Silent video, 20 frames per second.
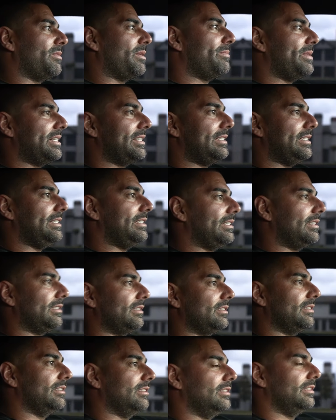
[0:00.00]
my besties.
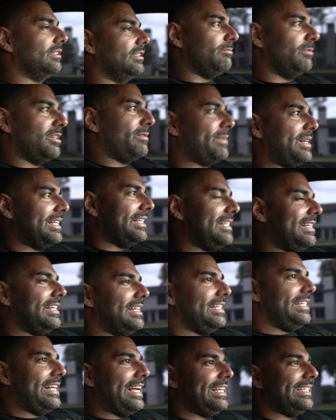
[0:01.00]
One of my
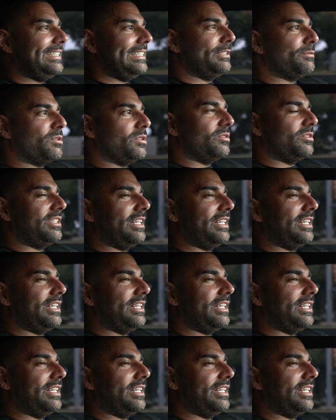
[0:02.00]
day zeros,